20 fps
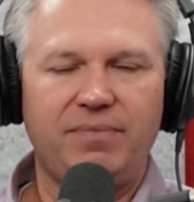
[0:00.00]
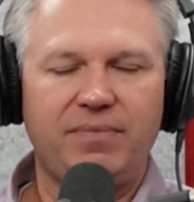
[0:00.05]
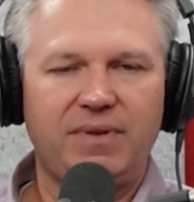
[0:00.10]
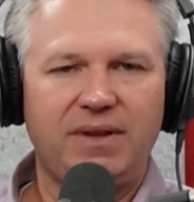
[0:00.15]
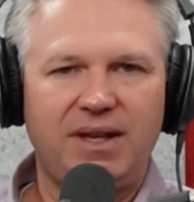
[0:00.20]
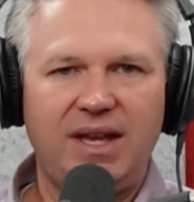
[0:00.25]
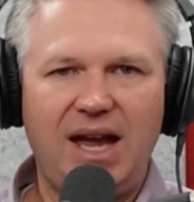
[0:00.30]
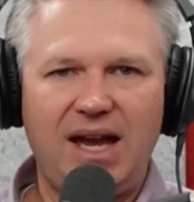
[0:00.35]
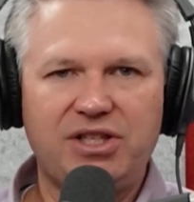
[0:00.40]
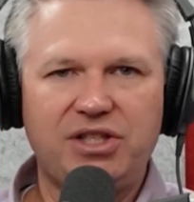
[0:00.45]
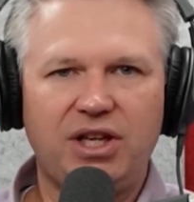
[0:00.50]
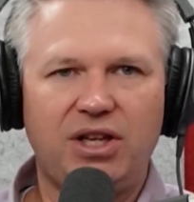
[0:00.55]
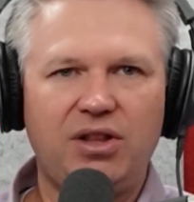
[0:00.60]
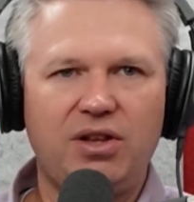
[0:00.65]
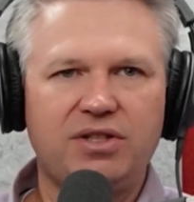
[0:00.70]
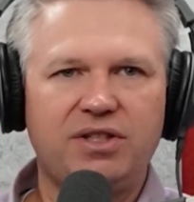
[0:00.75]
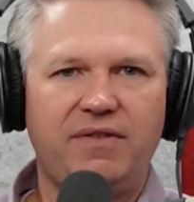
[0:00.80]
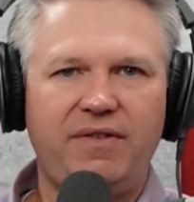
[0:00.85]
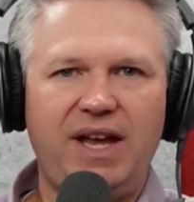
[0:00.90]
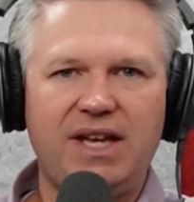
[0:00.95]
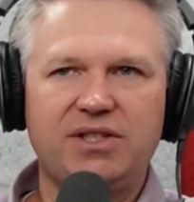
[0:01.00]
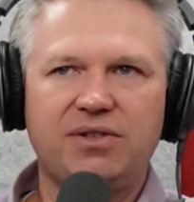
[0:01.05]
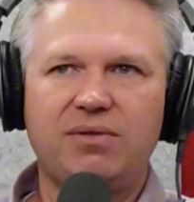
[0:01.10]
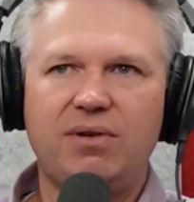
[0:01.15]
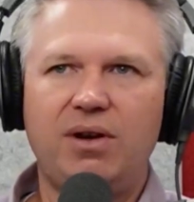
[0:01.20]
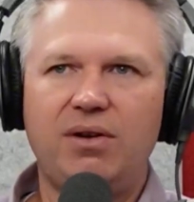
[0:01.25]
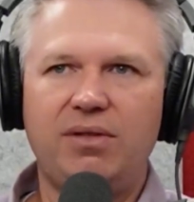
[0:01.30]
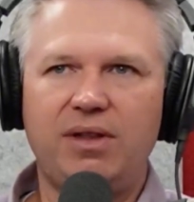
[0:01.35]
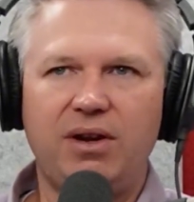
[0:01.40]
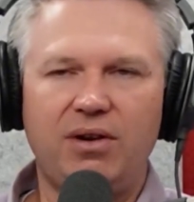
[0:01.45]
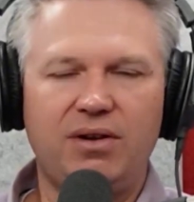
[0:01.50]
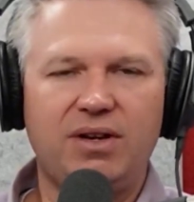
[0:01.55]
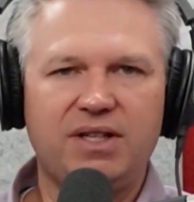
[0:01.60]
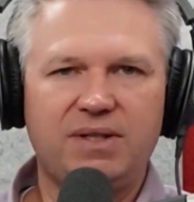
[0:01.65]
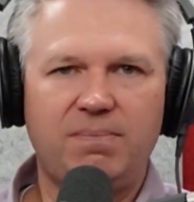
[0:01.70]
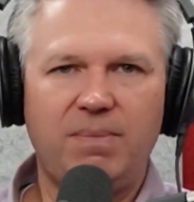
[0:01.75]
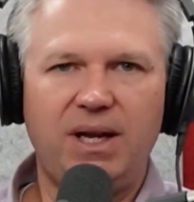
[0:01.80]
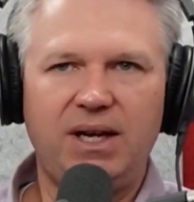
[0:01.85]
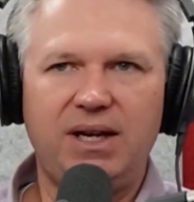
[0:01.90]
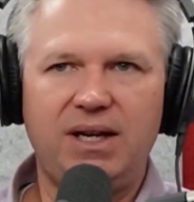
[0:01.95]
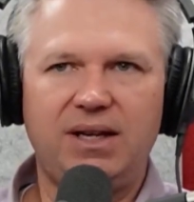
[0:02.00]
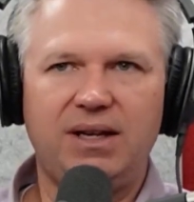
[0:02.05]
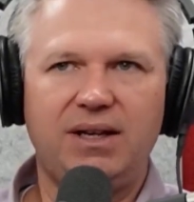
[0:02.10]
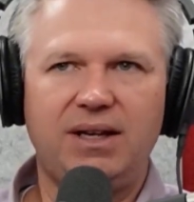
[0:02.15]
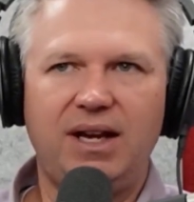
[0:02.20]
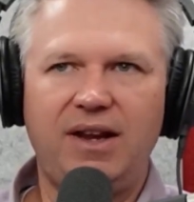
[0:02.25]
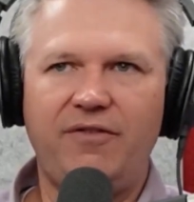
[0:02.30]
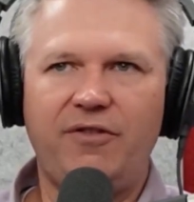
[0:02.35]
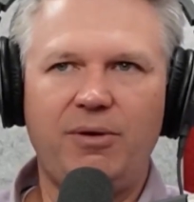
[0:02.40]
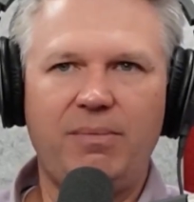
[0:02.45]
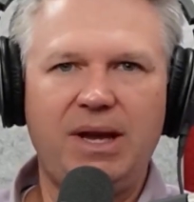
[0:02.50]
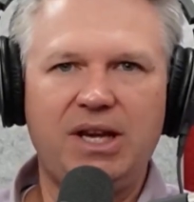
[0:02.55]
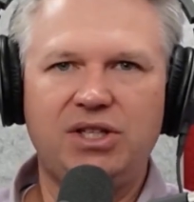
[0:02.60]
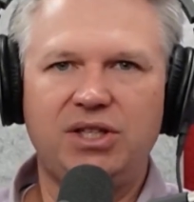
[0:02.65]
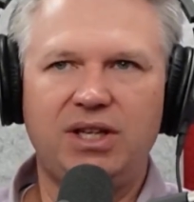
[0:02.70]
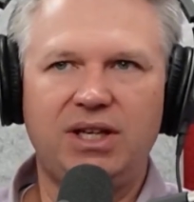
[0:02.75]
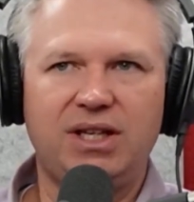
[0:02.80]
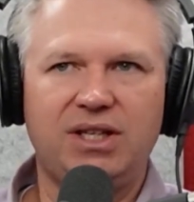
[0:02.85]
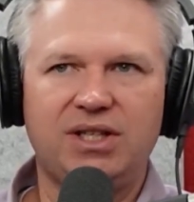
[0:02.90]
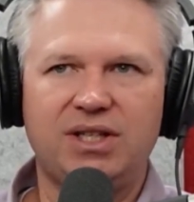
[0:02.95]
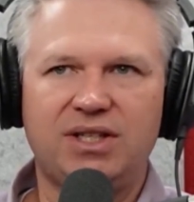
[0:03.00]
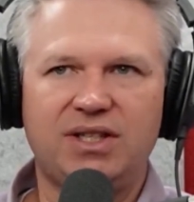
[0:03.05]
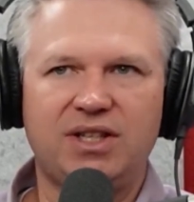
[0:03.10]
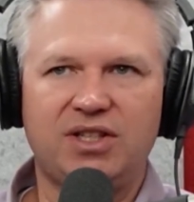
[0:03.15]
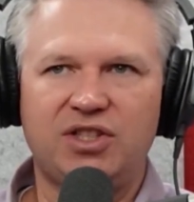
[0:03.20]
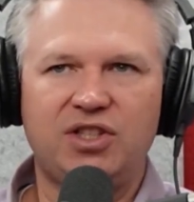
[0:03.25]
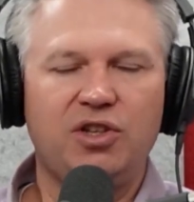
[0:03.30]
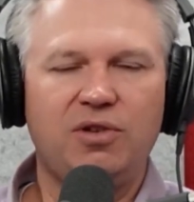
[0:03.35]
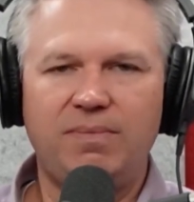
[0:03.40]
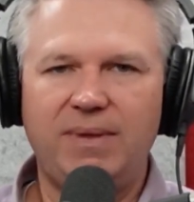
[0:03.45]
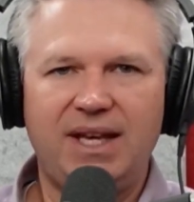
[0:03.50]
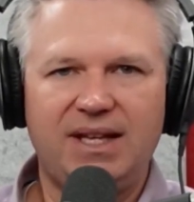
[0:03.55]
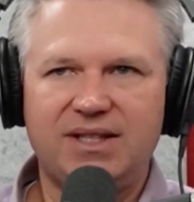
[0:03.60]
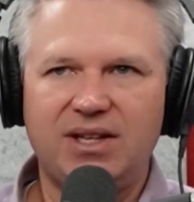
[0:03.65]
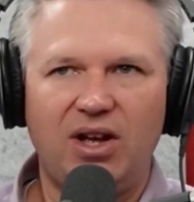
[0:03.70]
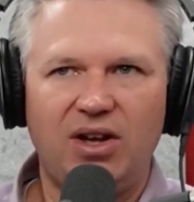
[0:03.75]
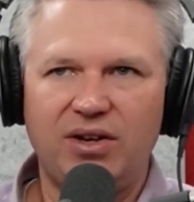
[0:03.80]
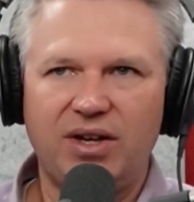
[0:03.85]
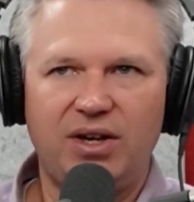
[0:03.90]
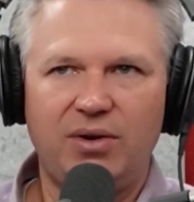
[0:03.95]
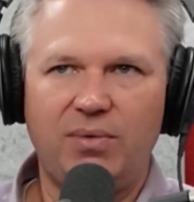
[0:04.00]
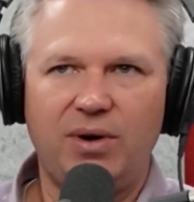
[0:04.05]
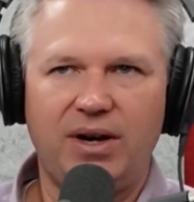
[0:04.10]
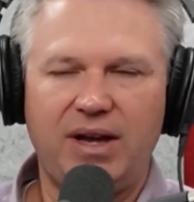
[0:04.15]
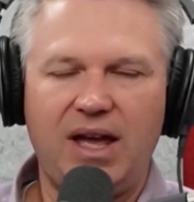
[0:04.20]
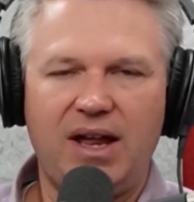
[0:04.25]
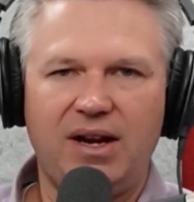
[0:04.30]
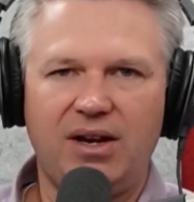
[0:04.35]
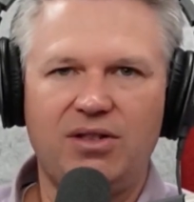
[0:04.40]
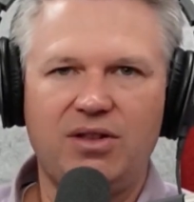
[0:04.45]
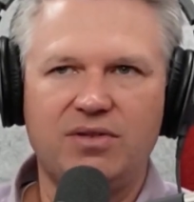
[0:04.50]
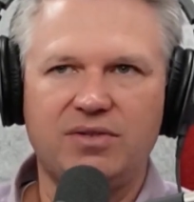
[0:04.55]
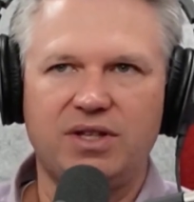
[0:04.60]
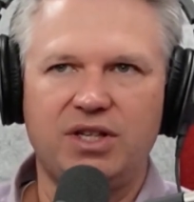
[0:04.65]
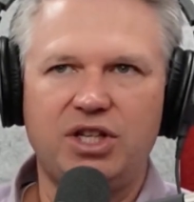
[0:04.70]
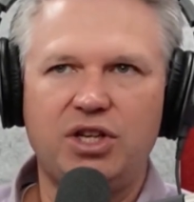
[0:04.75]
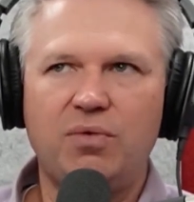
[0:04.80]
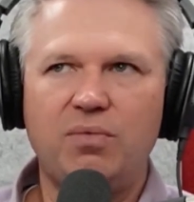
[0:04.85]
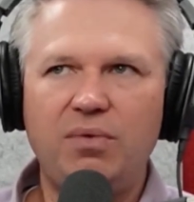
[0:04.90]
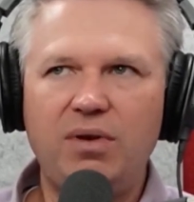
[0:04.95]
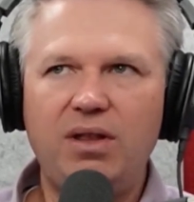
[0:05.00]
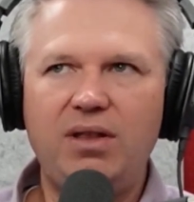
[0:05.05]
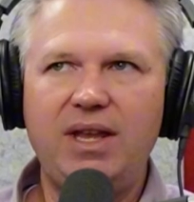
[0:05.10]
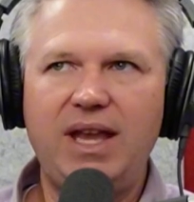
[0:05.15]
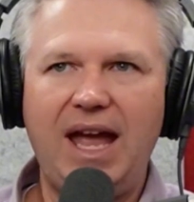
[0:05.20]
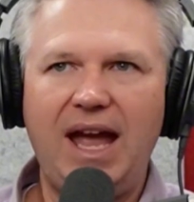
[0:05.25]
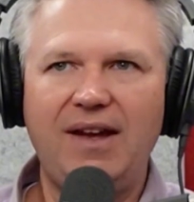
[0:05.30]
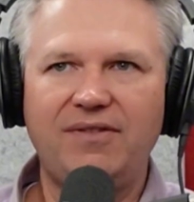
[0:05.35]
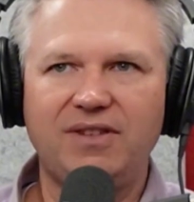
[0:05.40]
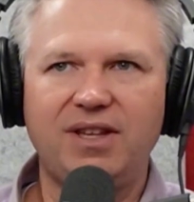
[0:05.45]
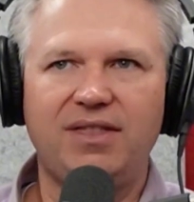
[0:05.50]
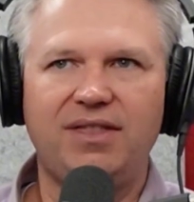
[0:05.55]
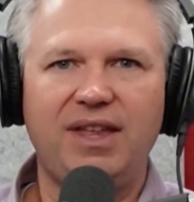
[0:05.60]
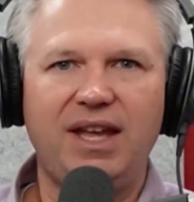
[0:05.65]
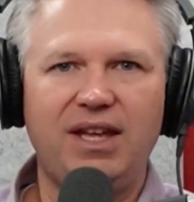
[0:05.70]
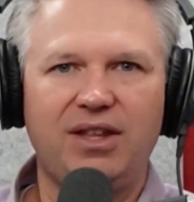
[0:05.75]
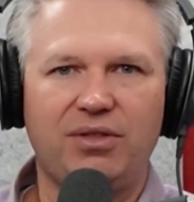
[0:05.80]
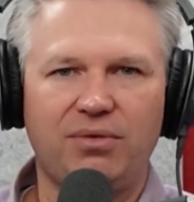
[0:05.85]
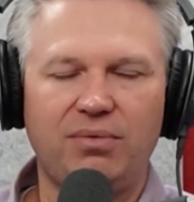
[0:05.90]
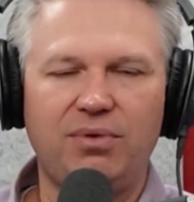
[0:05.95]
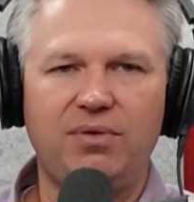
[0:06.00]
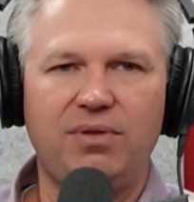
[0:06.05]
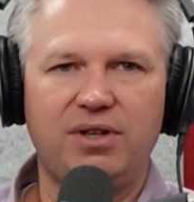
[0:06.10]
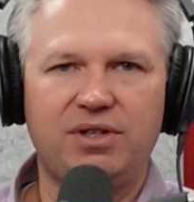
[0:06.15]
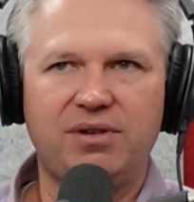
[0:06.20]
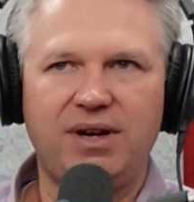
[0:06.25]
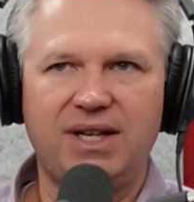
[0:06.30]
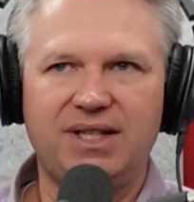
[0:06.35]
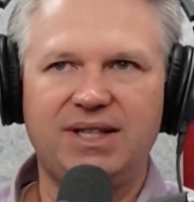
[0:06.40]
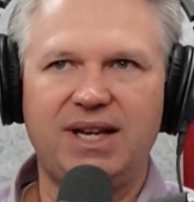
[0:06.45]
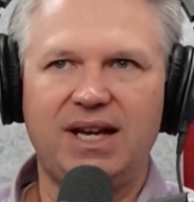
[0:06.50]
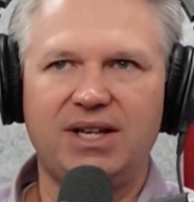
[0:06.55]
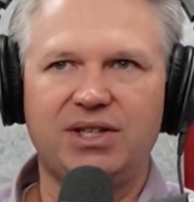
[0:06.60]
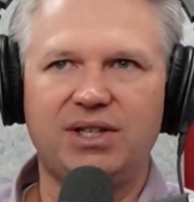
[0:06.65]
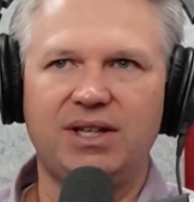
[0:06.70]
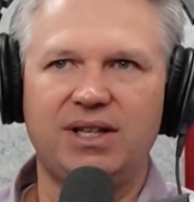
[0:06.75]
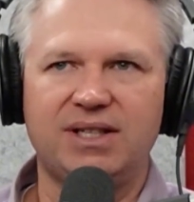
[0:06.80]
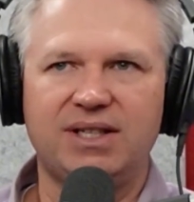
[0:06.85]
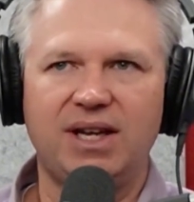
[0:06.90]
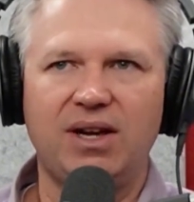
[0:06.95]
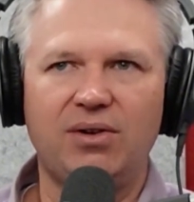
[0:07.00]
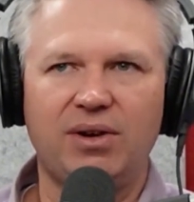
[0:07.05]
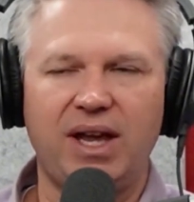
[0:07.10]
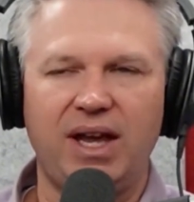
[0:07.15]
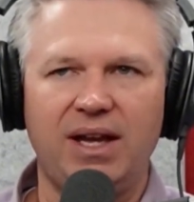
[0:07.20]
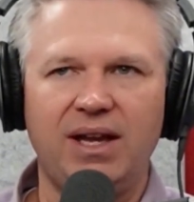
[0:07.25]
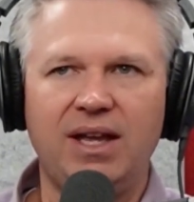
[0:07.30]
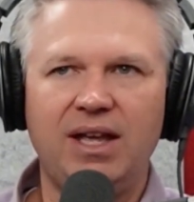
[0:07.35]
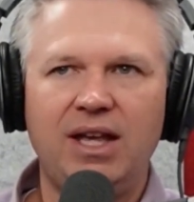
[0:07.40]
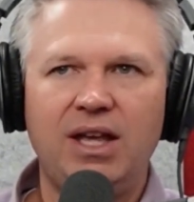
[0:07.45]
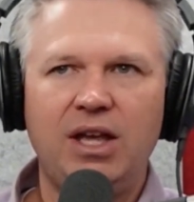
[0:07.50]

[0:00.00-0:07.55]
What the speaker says: cash at close of escrow, the earnest money information, and just assume that it's all going to work out at closing. You really have to think through the transaction and say, okay,